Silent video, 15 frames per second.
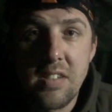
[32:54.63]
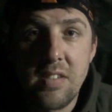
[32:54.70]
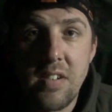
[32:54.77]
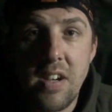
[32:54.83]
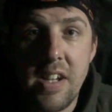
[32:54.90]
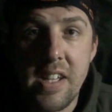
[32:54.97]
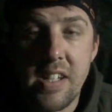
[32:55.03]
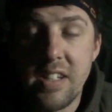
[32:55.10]

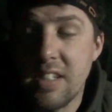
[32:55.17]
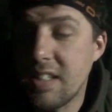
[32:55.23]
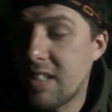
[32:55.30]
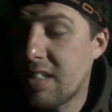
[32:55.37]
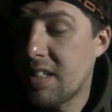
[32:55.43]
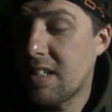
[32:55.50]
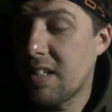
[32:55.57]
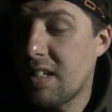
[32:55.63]
Right,
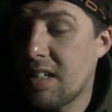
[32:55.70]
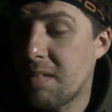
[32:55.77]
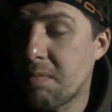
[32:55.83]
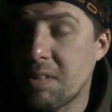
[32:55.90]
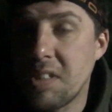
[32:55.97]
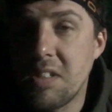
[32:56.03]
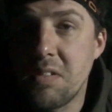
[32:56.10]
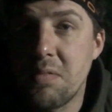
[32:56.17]
I'm
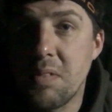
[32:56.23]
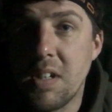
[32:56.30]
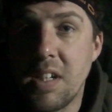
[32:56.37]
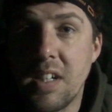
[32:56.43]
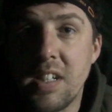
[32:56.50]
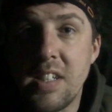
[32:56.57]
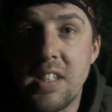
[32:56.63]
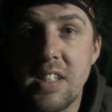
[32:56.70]
going
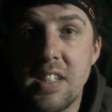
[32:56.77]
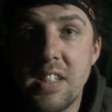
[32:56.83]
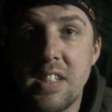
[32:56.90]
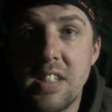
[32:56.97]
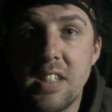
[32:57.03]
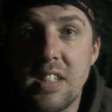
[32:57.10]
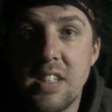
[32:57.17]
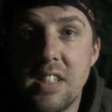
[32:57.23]
to
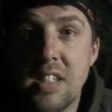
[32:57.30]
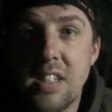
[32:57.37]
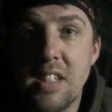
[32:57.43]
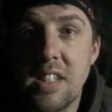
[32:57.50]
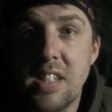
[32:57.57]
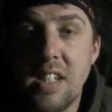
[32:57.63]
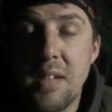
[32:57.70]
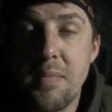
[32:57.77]

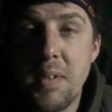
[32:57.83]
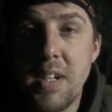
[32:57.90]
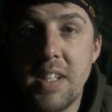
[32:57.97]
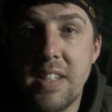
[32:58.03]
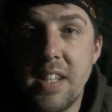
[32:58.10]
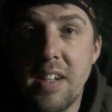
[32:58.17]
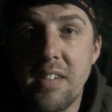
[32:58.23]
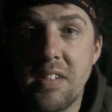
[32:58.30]
get my head
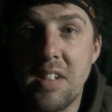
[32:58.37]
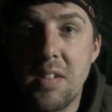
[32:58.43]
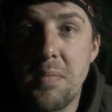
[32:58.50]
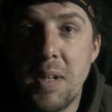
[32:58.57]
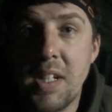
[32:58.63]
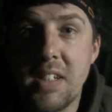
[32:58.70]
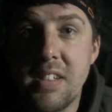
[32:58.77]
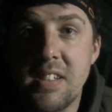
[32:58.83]
down and go
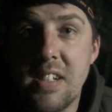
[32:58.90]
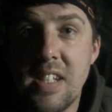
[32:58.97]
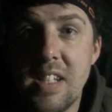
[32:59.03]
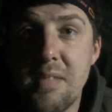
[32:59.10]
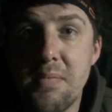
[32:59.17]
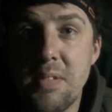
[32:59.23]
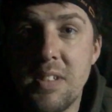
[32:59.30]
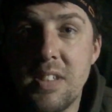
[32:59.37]
back to
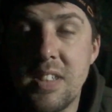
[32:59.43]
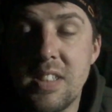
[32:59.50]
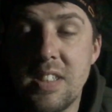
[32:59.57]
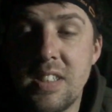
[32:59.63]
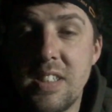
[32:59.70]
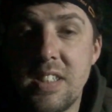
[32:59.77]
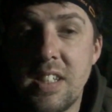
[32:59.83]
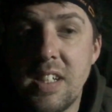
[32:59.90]
sleep,
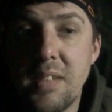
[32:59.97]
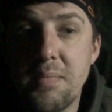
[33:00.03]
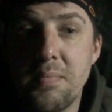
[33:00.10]
and